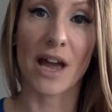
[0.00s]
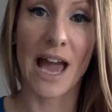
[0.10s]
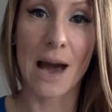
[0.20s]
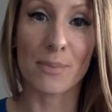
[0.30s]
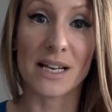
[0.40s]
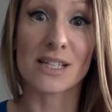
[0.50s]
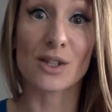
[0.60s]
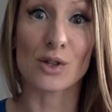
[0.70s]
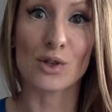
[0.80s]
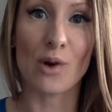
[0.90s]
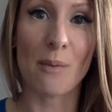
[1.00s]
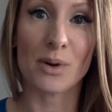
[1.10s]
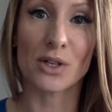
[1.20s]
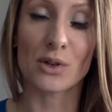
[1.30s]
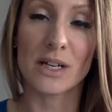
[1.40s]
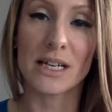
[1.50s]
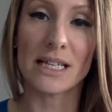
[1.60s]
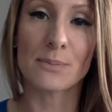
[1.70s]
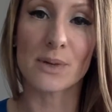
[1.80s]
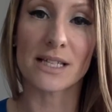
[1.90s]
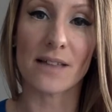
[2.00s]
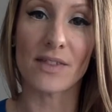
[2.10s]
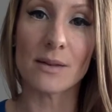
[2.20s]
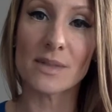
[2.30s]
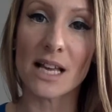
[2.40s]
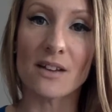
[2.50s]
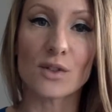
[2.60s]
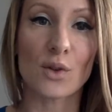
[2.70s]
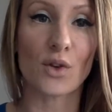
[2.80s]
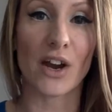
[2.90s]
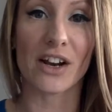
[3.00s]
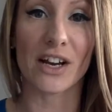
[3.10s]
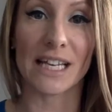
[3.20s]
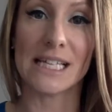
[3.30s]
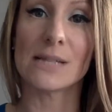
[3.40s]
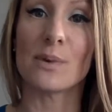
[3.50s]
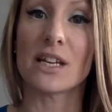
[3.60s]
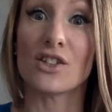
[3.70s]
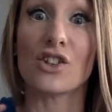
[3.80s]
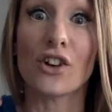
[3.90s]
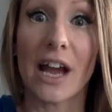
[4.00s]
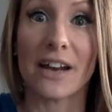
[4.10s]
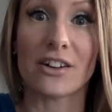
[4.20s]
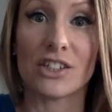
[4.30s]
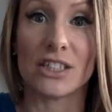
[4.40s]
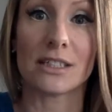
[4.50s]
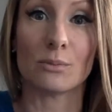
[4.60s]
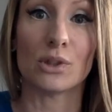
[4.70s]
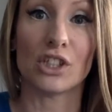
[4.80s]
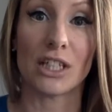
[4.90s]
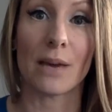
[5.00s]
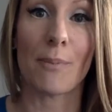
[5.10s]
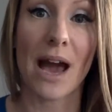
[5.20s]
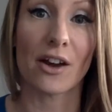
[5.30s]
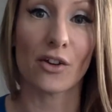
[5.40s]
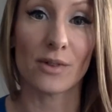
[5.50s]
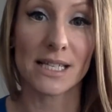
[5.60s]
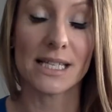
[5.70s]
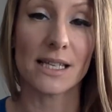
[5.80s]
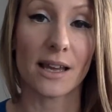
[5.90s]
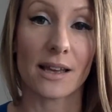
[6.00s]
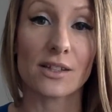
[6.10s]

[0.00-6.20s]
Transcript: happiness, those new opportunities present themselves with greater ease because your energy isn't pushing it back or resisting it.